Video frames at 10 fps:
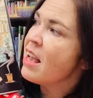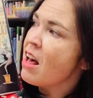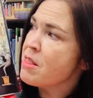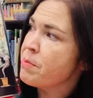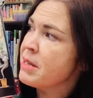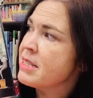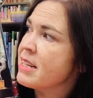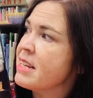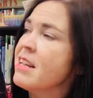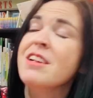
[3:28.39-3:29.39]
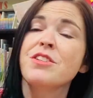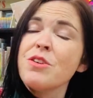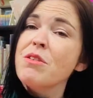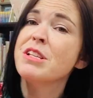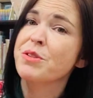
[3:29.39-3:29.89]
On the plus side,
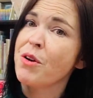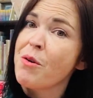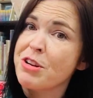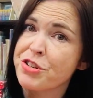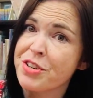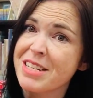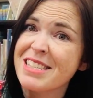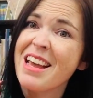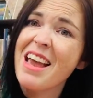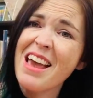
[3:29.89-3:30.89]
donuts grow on trees,